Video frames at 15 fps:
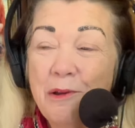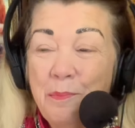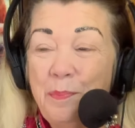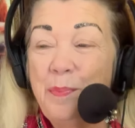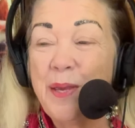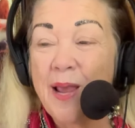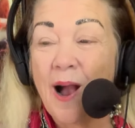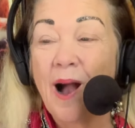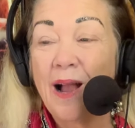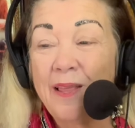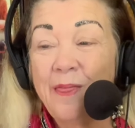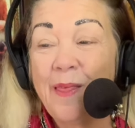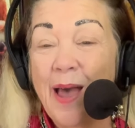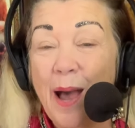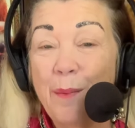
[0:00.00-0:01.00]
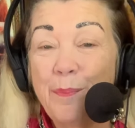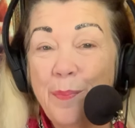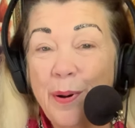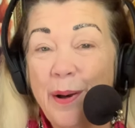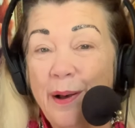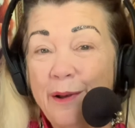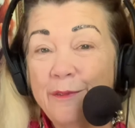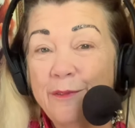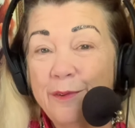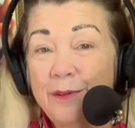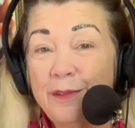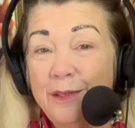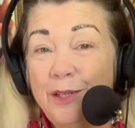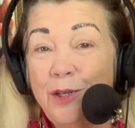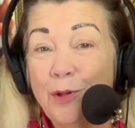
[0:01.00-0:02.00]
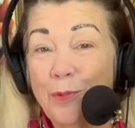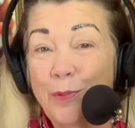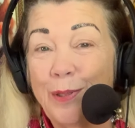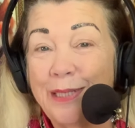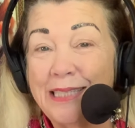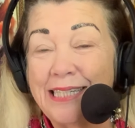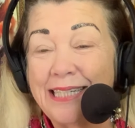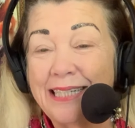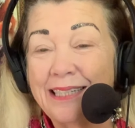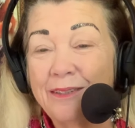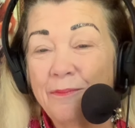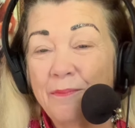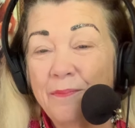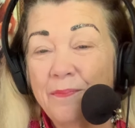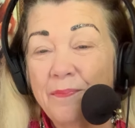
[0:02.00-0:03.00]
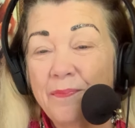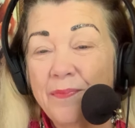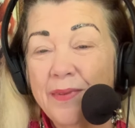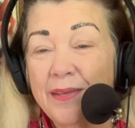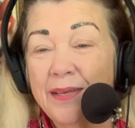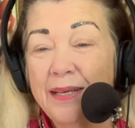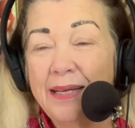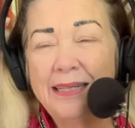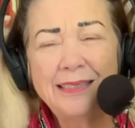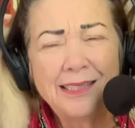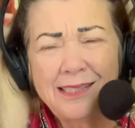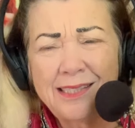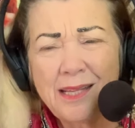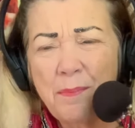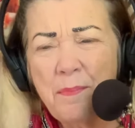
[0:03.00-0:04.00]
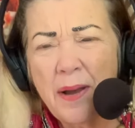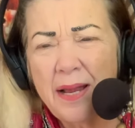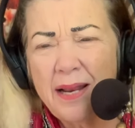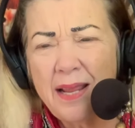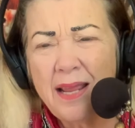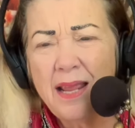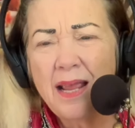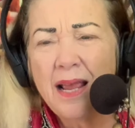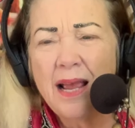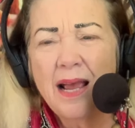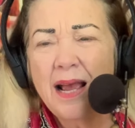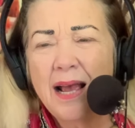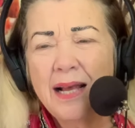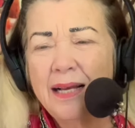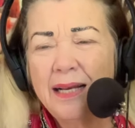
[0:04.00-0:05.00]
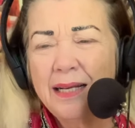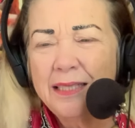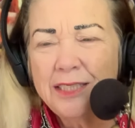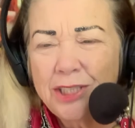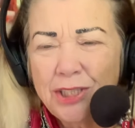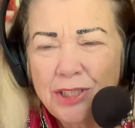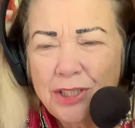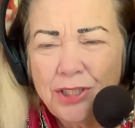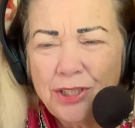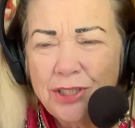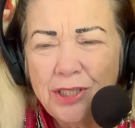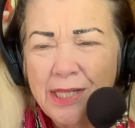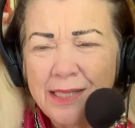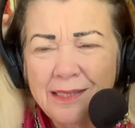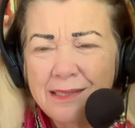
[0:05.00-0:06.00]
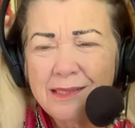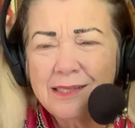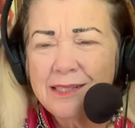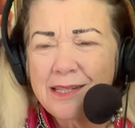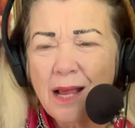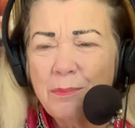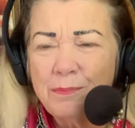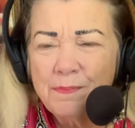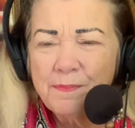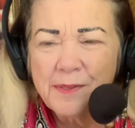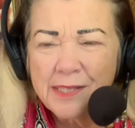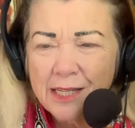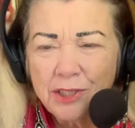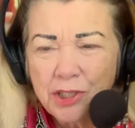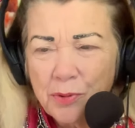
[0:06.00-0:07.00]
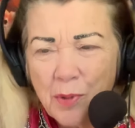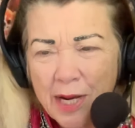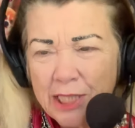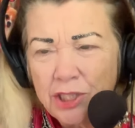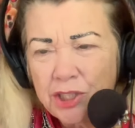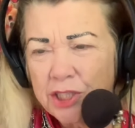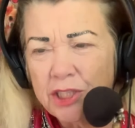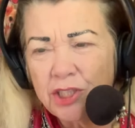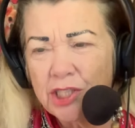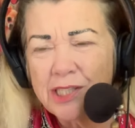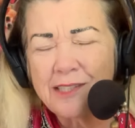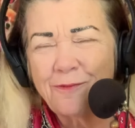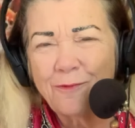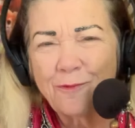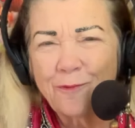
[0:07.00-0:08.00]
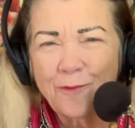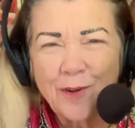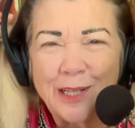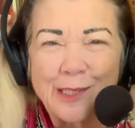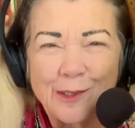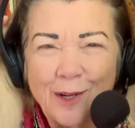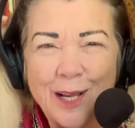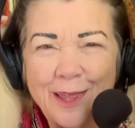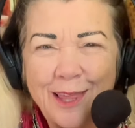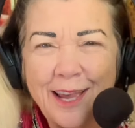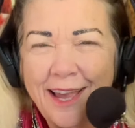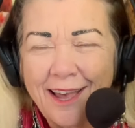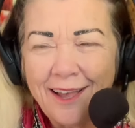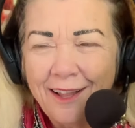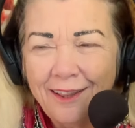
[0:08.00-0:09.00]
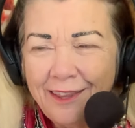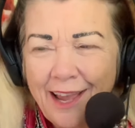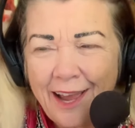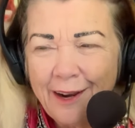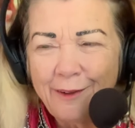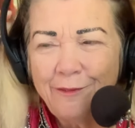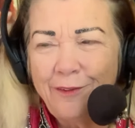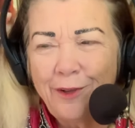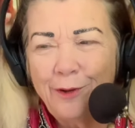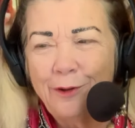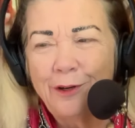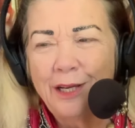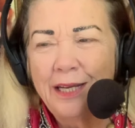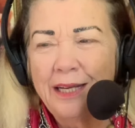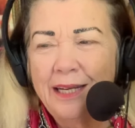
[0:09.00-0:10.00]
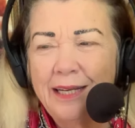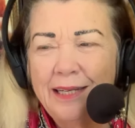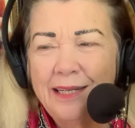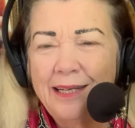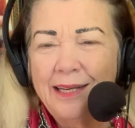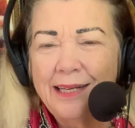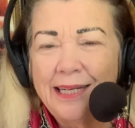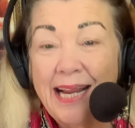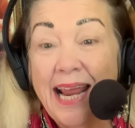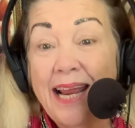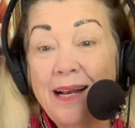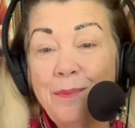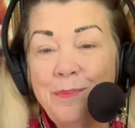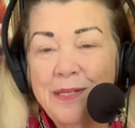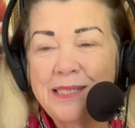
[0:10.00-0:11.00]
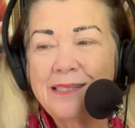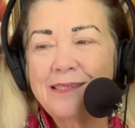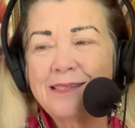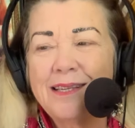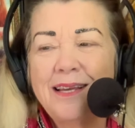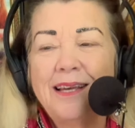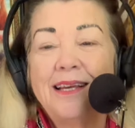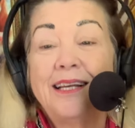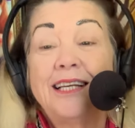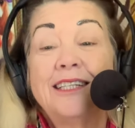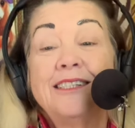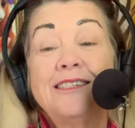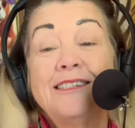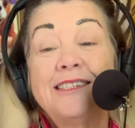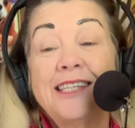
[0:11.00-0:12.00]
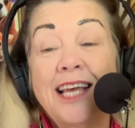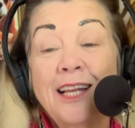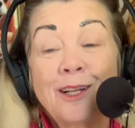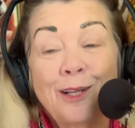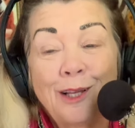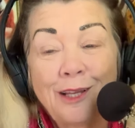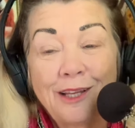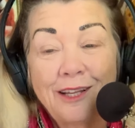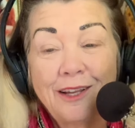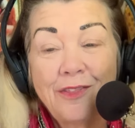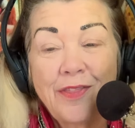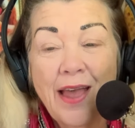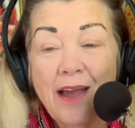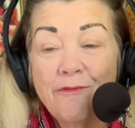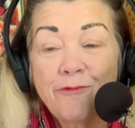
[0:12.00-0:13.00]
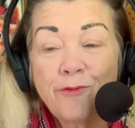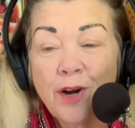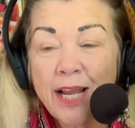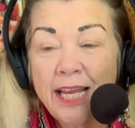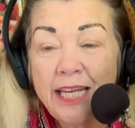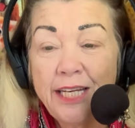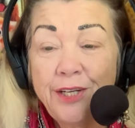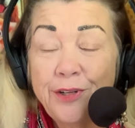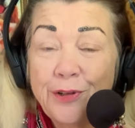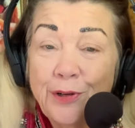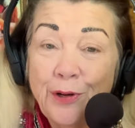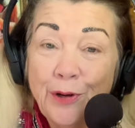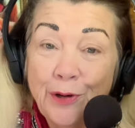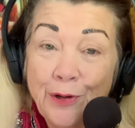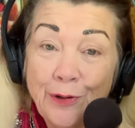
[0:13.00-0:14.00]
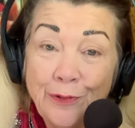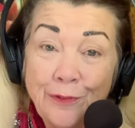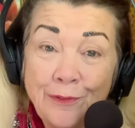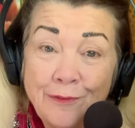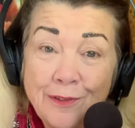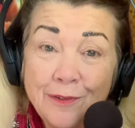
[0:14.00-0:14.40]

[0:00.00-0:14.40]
behind that puff you're wanting. Did somebody in some situation just frustrate the hell out of you, cannabis can settle that frayed nerved